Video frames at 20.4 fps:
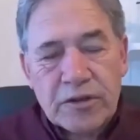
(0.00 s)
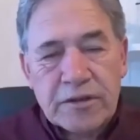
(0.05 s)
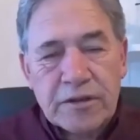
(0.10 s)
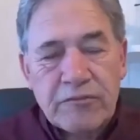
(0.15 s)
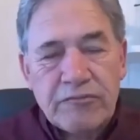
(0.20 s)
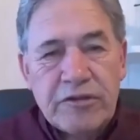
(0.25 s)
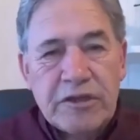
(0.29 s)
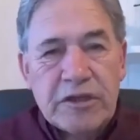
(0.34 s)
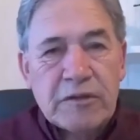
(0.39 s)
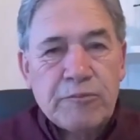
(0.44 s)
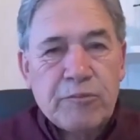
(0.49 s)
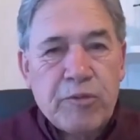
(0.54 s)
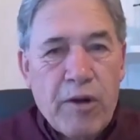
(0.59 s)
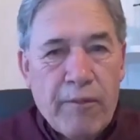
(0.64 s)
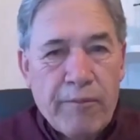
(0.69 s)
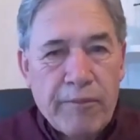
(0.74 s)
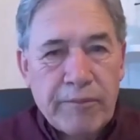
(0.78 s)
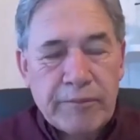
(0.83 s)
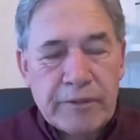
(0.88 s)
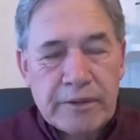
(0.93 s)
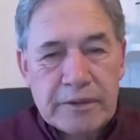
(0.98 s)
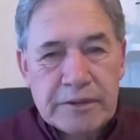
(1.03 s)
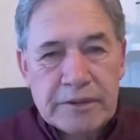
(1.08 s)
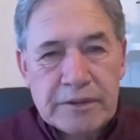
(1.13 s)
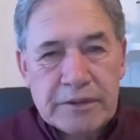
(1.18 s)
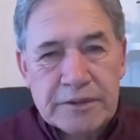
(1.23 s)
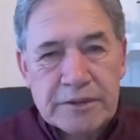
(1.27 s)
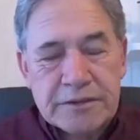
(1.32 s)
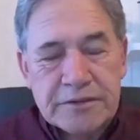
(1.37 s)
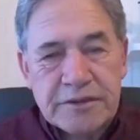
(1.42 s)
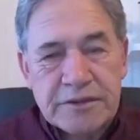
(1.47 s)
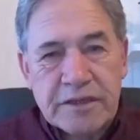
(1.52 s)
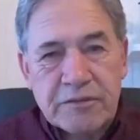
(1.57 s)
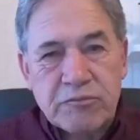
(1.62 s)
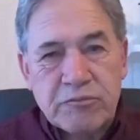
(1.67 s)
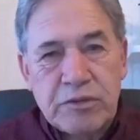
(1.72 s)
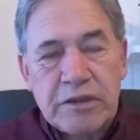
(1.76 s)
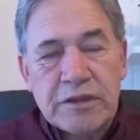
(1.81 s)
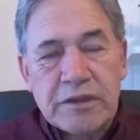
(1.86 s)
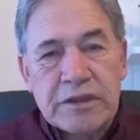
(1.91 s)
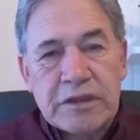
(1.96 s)
Look, the real problem is
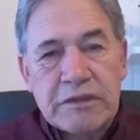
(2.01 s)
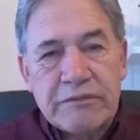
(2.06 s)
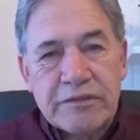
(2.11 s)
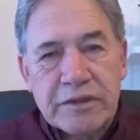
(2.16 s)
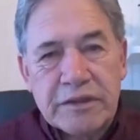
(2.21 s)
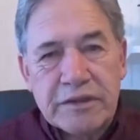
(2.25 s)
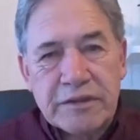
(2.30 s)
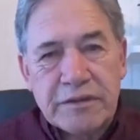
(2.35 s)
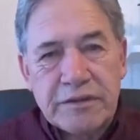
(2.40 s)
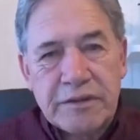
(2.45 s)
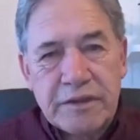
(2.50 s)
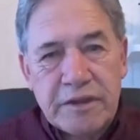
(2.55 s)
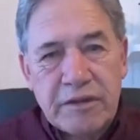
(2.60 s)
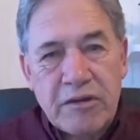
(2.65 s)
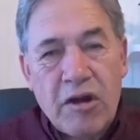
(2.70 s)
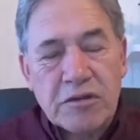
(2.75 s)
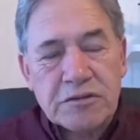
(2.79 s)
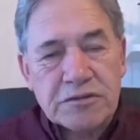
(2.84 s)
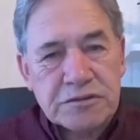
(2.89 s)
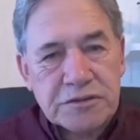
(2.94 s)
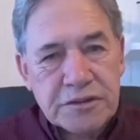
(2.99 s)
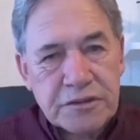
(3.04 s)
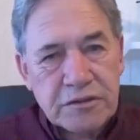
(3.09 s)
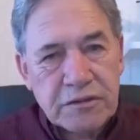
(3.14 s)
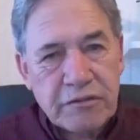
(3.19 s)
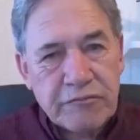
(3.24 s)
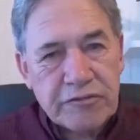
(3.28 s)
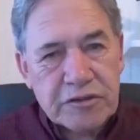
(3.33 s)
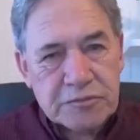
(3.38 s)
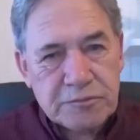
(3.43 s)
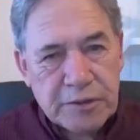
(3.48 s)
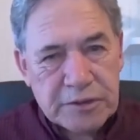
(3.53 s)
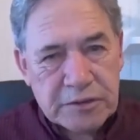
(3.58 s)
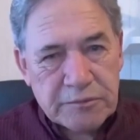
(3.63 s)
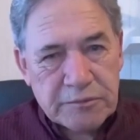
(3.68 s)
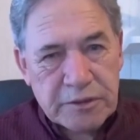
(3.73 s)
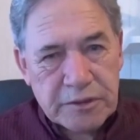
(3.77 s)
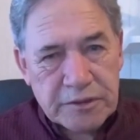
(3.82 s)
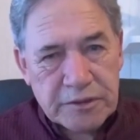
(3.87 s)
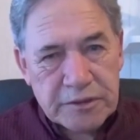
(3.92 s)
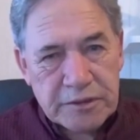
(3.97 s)
that we are giving it the oxygen of
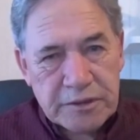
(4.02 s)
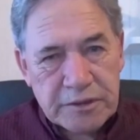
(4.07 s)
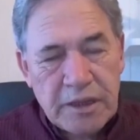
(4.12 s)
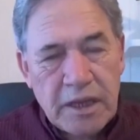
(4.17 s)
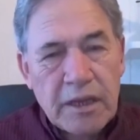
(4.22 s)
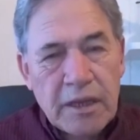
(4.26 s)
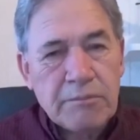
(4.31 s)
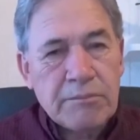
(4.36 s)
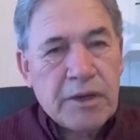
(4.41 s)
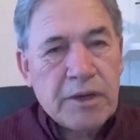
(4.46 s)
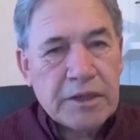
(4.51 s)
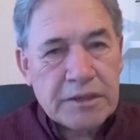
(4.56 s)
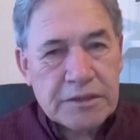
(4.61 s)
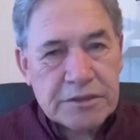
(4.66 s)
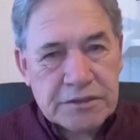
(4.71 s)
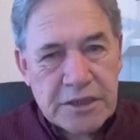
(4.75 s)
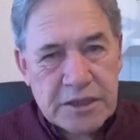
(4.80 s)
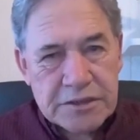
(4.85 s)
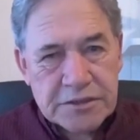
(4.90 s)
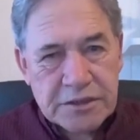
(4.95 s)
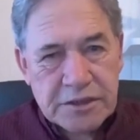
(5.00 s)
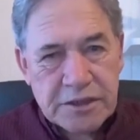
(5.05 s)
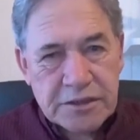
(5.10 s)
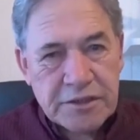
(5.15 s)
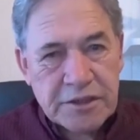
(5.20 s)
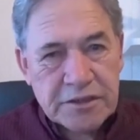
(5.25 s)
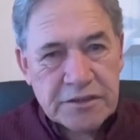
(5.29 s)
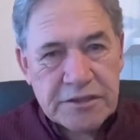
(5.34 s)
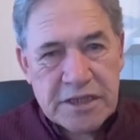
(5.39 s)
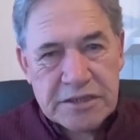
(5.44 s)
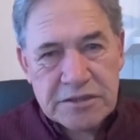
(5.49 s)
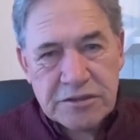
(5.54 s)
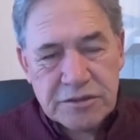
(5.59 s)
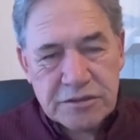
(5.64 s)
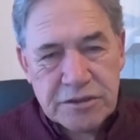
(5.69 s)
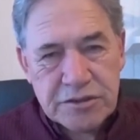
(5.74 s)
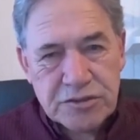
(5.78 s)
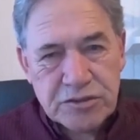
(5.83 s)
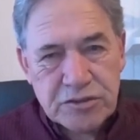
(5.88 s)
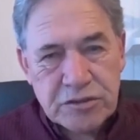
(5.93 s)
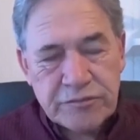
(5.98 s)
respectability by discussing it that does
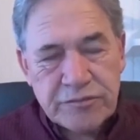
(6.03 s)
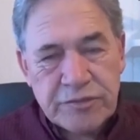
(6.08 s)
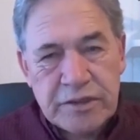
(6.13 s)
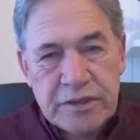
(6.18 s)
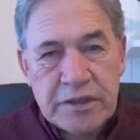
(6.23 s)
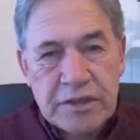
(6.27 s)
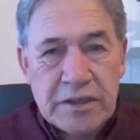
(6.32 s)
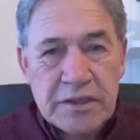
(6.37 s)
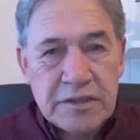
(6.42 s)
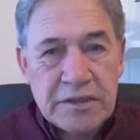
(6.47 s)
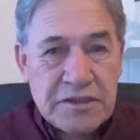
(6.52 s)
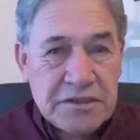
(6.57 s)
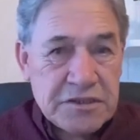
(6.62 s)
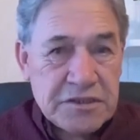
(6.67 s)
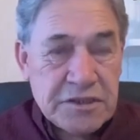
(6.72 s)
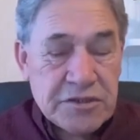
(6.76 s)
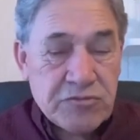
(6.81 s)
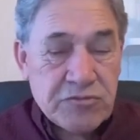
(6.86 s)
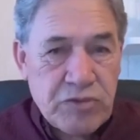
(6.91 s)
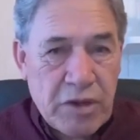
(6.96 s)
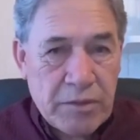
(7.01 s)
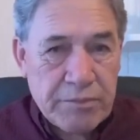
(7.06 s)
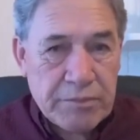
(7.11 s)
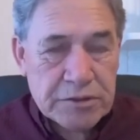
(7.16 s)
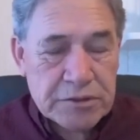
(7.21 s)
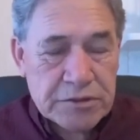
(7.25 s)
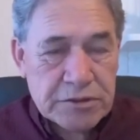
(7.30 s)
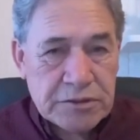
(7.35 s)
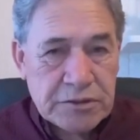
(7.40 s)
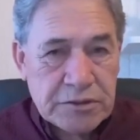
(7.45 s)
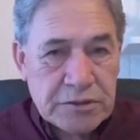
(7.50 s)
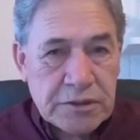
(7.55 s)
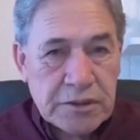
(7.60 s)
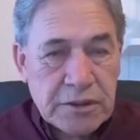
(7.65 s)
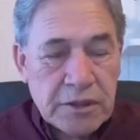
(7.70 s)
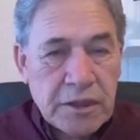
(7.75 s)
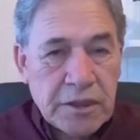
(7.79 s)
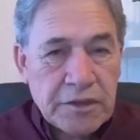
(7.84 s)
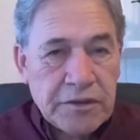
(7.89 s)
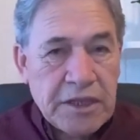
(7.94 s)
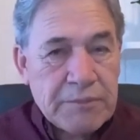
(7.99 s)
not deserve. This is rubbish.
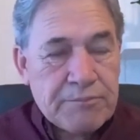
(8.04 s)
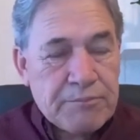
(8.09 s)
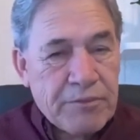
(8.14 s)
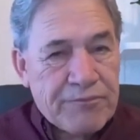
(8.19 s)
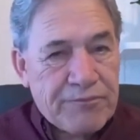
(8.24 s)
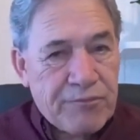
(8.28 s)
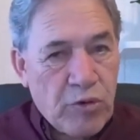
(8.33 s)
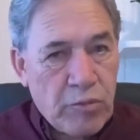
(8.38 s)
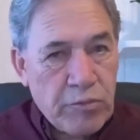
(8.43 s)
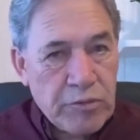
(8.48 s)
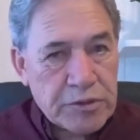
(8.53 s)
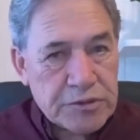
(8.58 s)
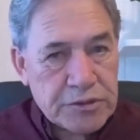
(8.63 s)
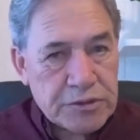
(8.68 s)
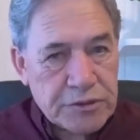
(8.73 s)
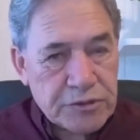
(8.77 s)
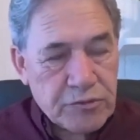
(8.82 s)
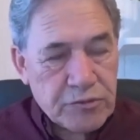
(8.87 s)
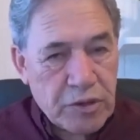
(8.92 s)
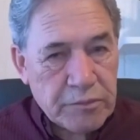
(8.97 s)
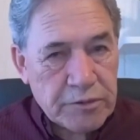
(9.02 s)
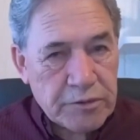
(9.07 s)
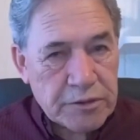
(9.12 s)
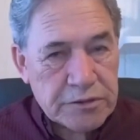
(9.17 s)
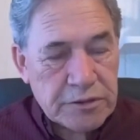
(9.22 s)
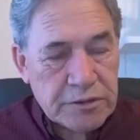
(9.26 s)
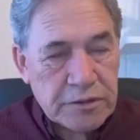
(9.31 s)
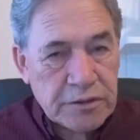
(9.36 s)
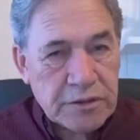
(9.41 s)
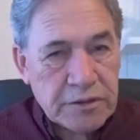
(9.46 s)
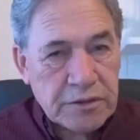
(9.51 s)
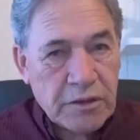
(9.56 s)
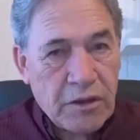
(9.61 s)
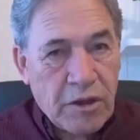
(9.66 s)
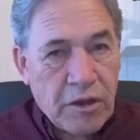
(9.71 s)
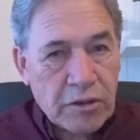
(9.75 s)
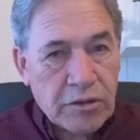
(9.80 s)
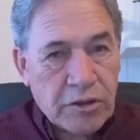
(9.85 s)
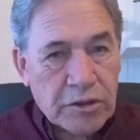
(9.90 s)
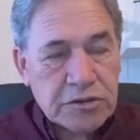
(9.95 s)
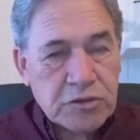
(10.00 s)
Their performance is rubbish.
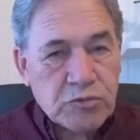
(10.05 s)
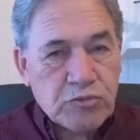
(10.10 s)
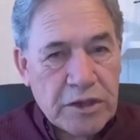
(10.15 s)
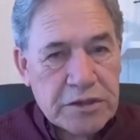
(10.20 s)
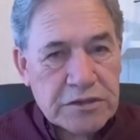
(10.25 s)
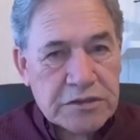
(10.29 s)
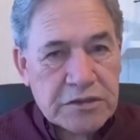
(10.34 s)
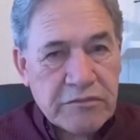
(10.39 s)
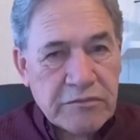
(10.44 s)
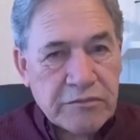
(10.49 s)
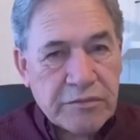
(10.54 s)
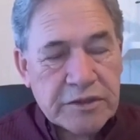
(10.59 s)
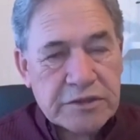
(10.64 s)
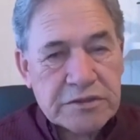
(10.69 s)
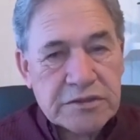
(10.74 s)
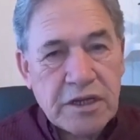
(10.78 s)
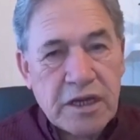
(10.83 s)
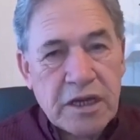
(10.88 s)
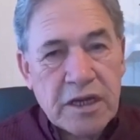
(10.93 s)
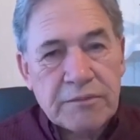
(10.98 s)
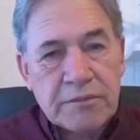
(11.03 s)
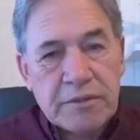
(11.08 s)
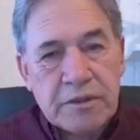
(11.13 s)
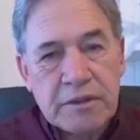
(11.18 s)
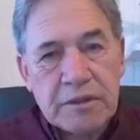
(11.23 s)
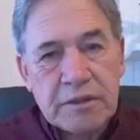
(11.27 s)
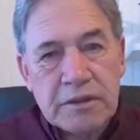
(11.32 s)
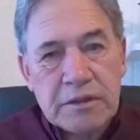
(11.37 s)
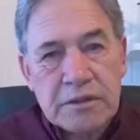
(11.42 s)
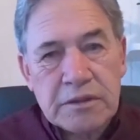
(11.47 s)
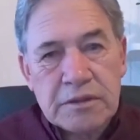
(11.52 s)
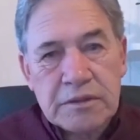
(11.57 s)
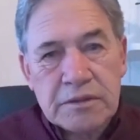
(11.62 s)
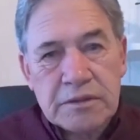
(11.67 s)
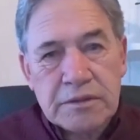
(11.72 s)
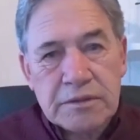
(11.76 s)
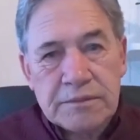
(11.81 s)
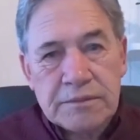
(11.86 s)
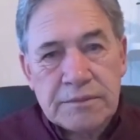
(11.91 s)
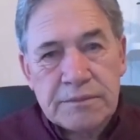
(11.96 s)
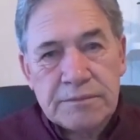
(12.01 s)
The whole lot's a waste of everybody's time.
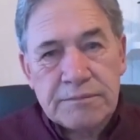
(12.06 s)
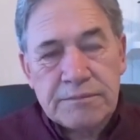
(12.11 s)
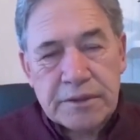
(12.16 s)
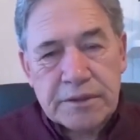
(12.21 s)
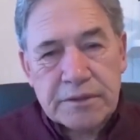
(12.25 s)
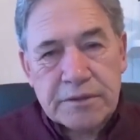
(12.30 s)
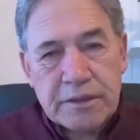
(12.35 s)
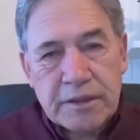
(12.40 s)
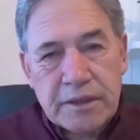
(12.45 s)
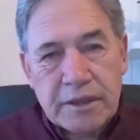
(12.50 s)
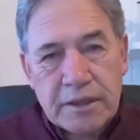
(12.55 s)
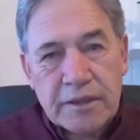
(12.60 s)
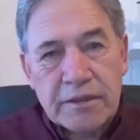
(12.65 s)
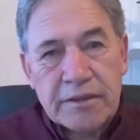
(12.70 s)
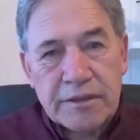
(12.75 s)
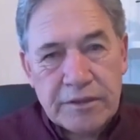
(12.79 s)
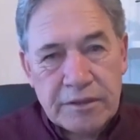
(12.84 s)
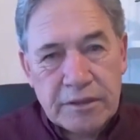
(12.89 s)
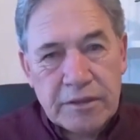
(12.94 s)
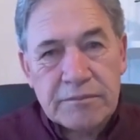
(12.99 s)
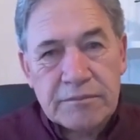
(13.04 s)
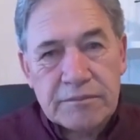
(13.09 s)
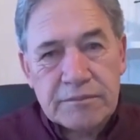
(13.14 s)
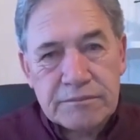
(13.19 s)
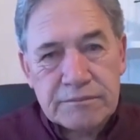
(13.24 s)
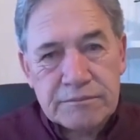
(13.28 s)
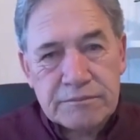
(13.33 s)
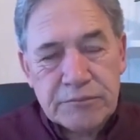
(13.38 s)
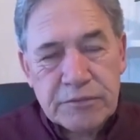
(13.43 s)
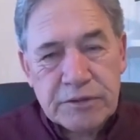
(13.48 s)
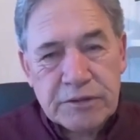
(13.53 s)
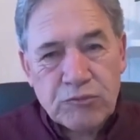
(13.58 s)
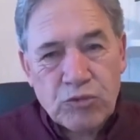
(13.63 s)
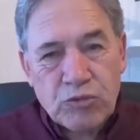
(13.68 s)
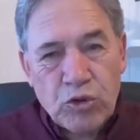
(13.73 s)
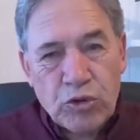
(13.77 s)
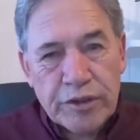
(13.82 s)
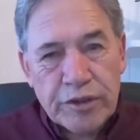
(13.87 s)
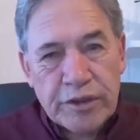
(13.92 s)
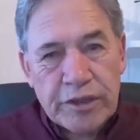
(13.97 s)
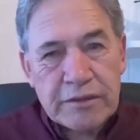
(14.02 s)
But, uh, you know, we're
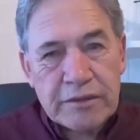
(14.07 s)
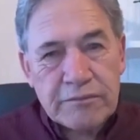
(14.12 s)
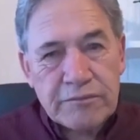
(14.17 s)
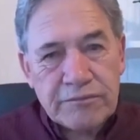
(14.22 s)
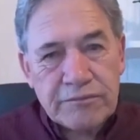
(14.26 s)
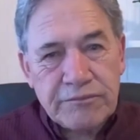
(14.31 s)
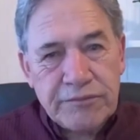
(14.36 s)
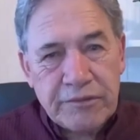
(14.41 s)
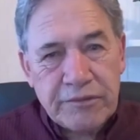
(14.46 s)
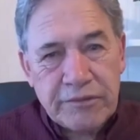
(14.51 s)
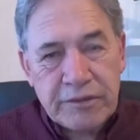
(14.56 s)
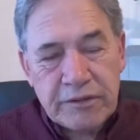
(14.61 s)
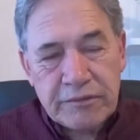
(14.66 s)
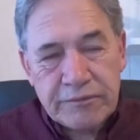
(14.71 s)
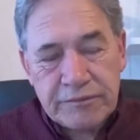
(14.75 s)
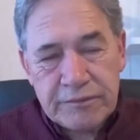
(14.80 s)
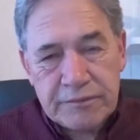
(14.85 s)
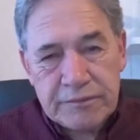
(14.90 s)
calling it out, and fair